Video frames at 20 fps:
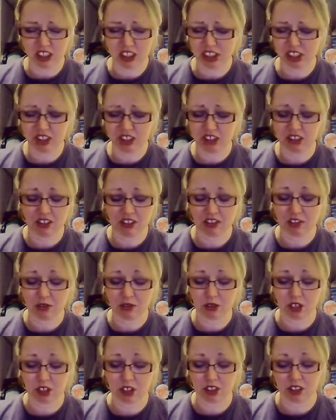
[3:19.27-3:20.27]
I don't
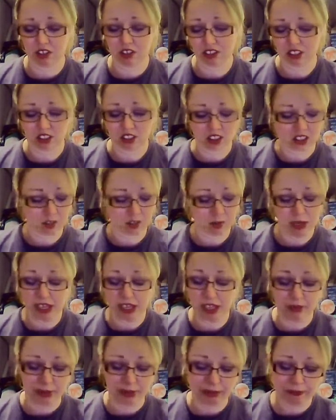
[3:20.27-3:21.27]
quite understand that, but
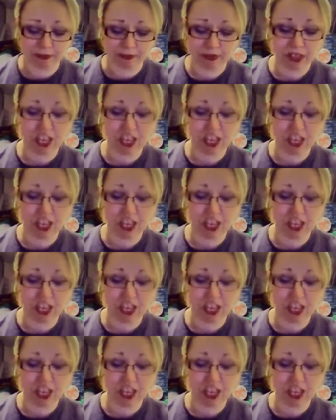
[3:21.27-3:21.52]
anyway,